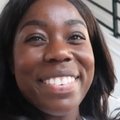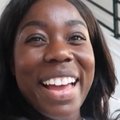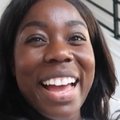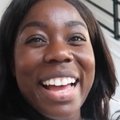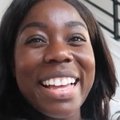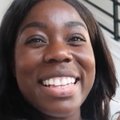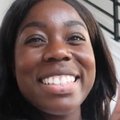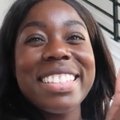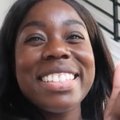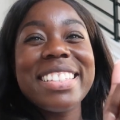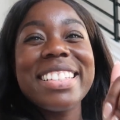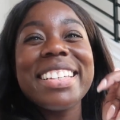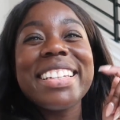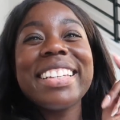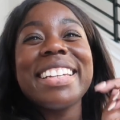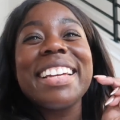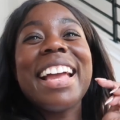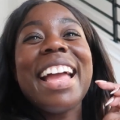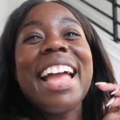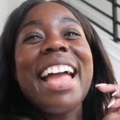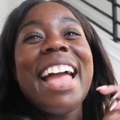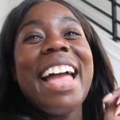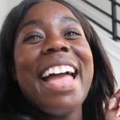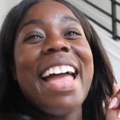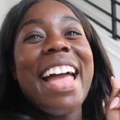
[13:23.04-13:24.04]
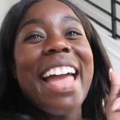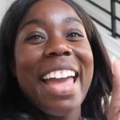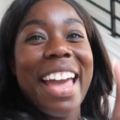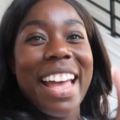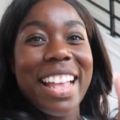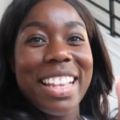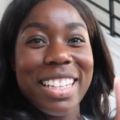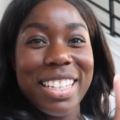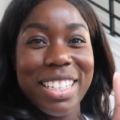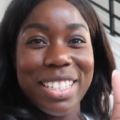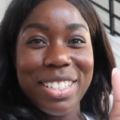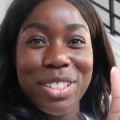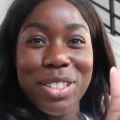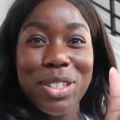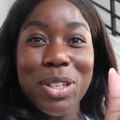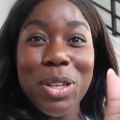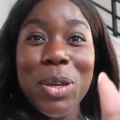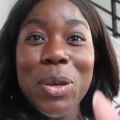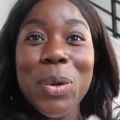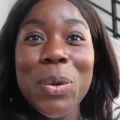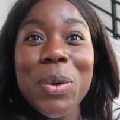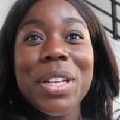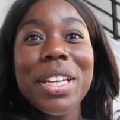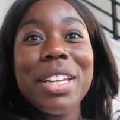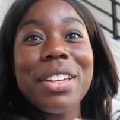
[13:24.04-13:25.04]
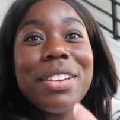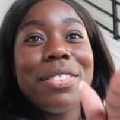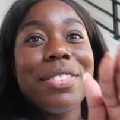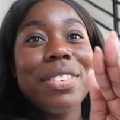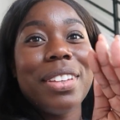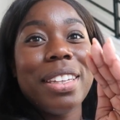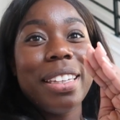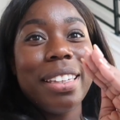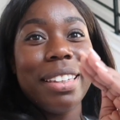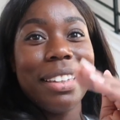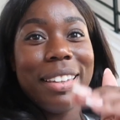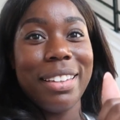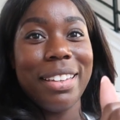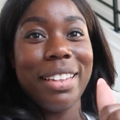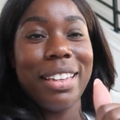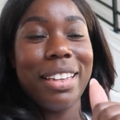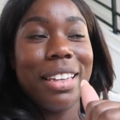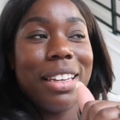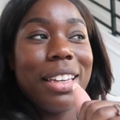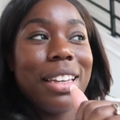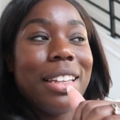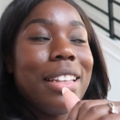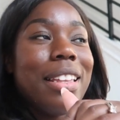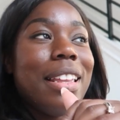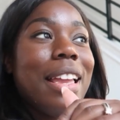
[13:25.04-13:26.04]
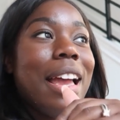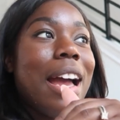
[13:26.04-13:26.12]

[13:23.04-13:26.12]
fasting and intuitive eating.